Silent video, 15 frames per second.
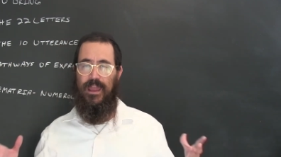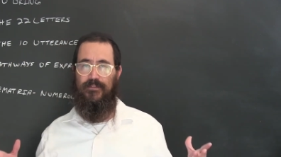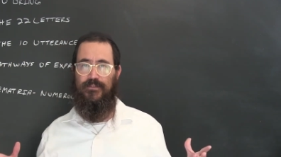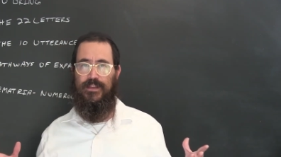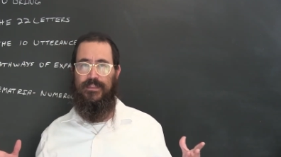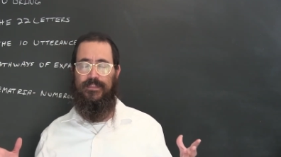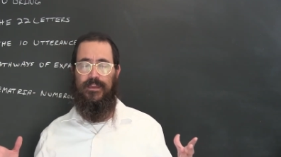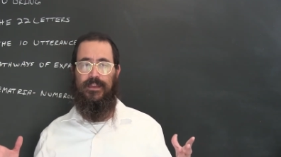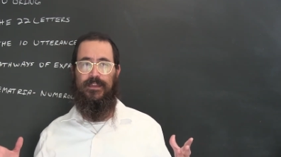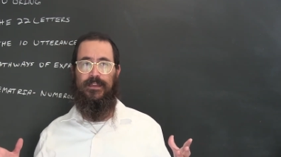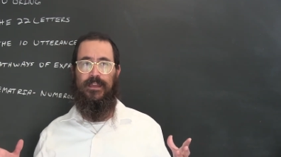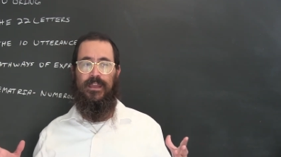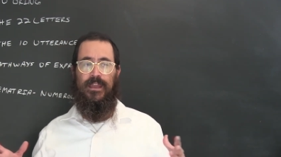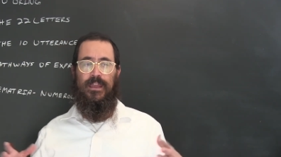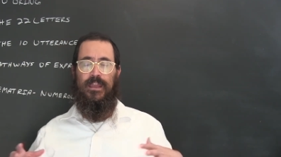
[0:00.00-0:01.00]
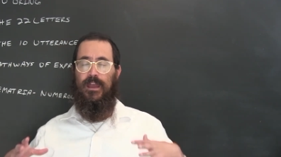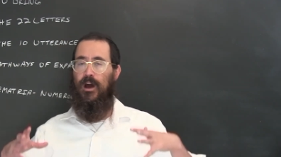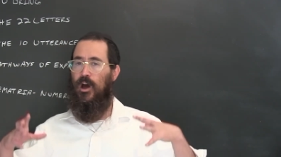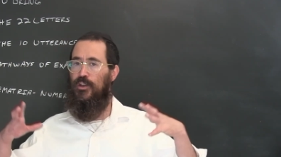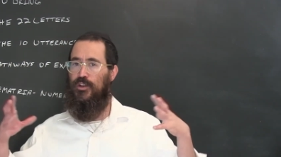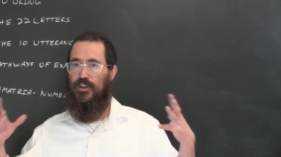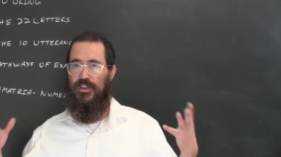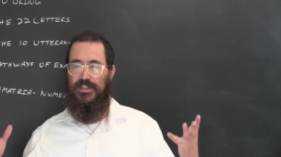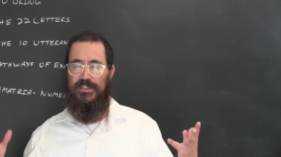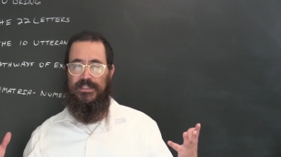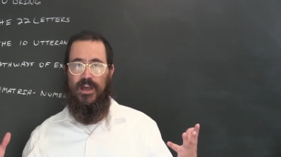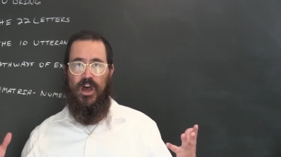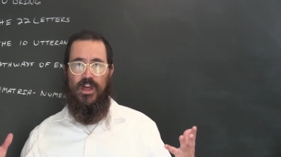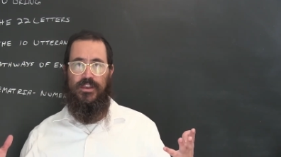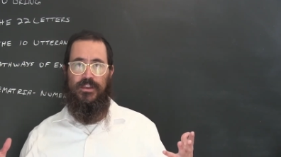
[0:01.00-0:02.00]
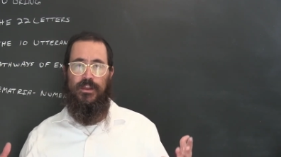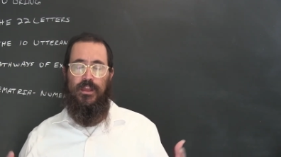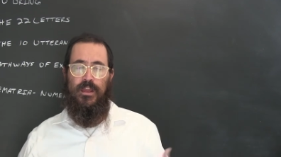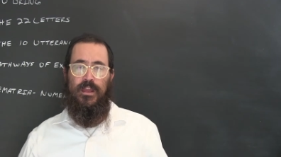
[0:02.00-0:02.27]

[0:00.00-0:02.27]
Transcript: everything under the sun